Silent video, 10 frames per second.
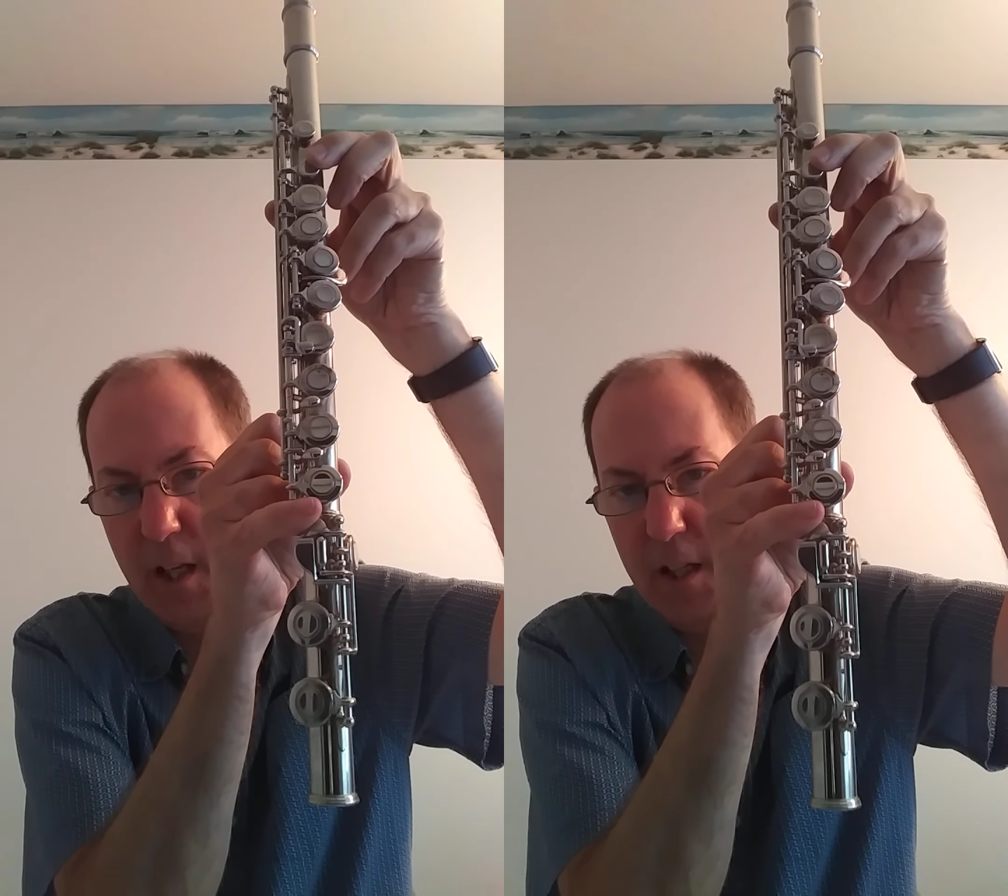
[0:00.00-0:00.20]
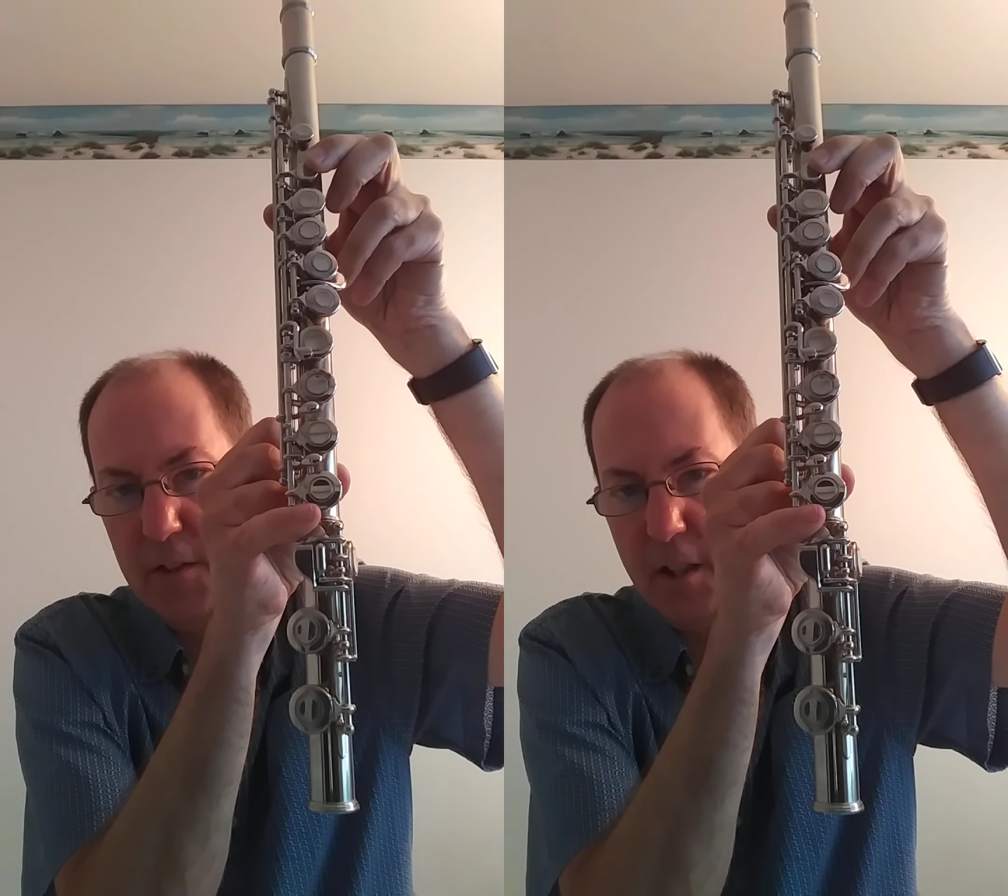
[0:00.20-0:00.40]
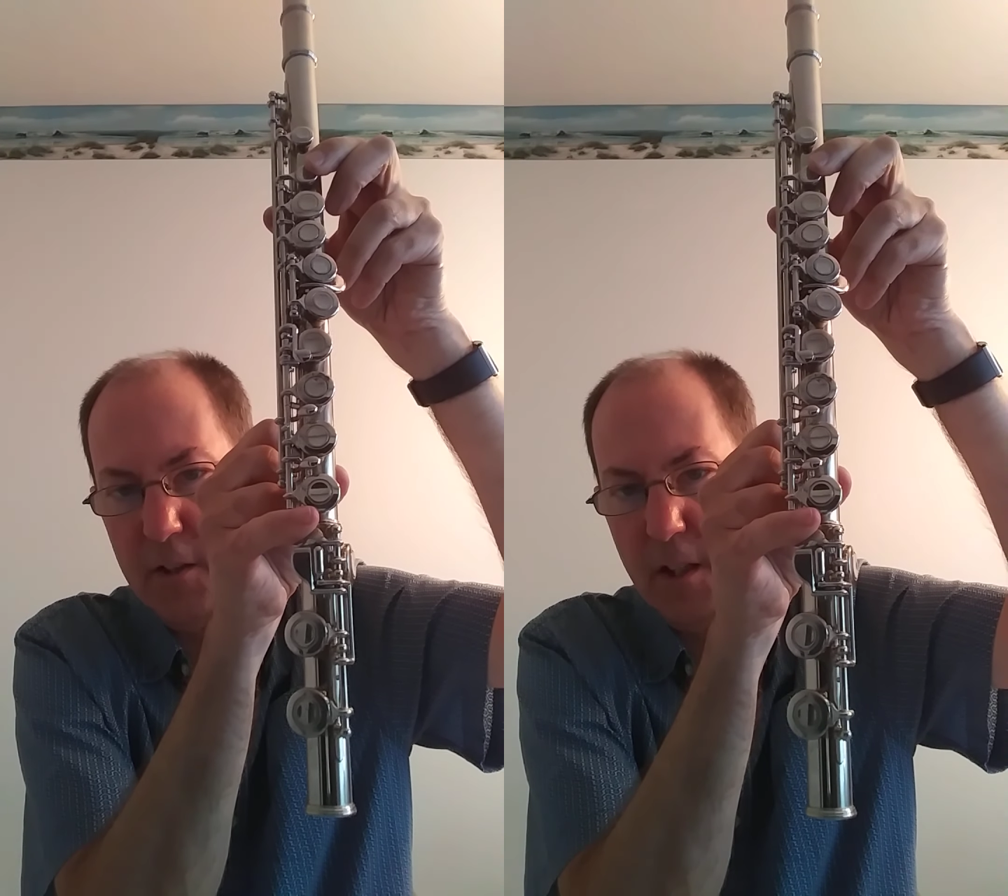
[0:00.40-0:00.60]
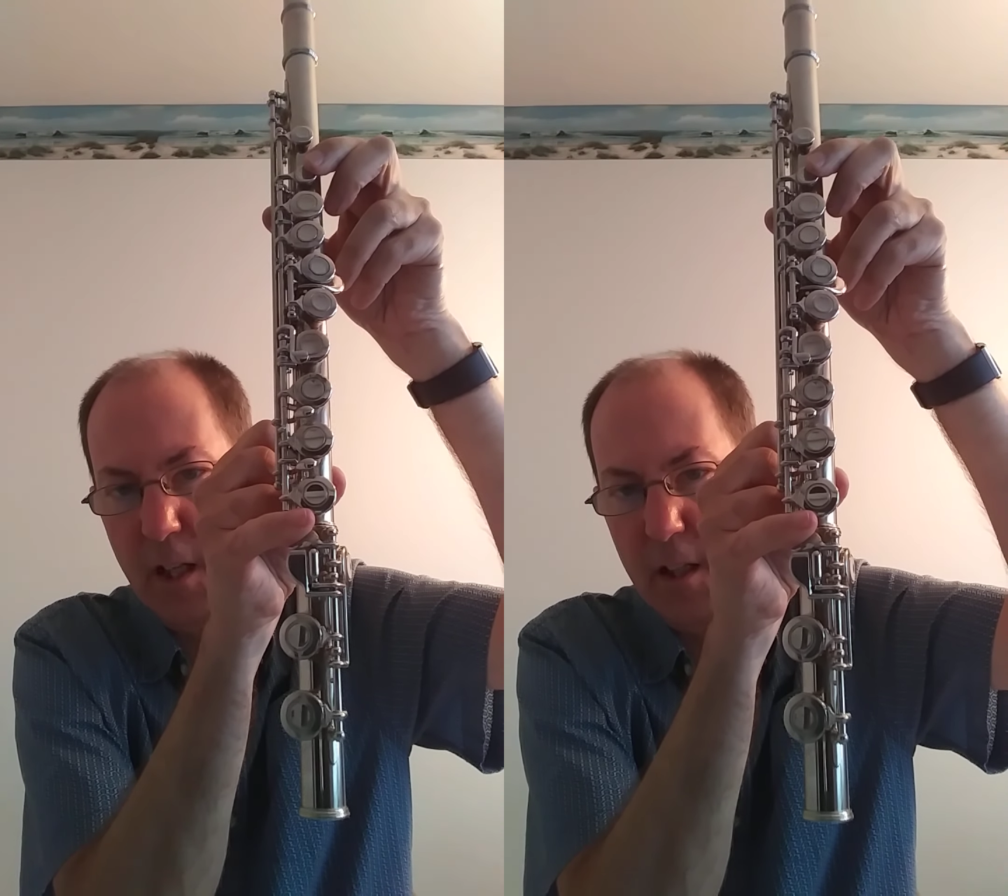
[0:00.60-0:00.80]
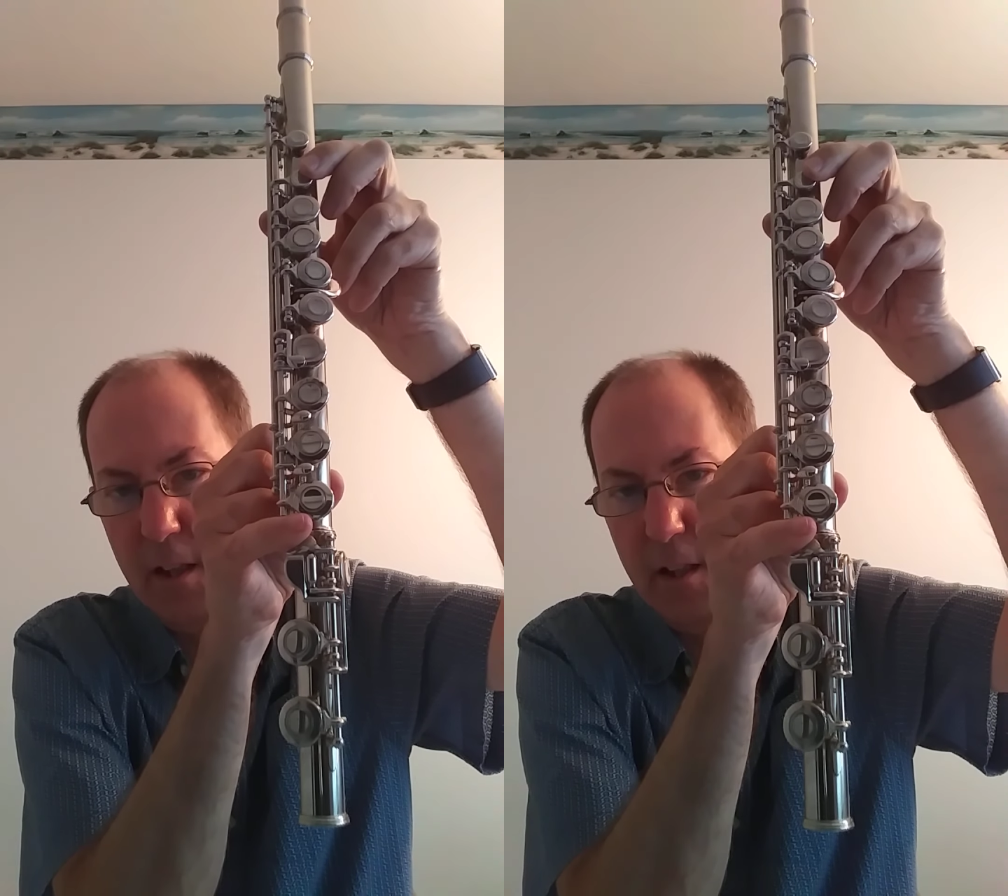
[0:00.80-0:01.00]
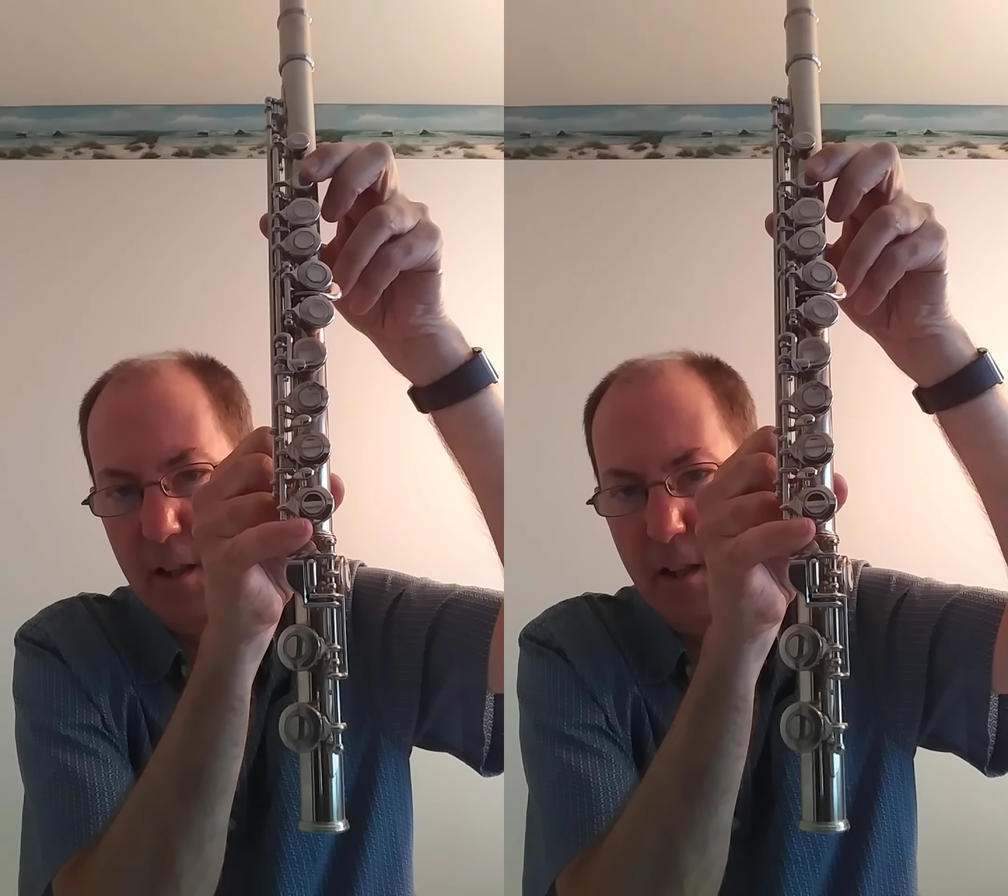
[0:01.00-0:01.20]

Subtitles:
keys underneath?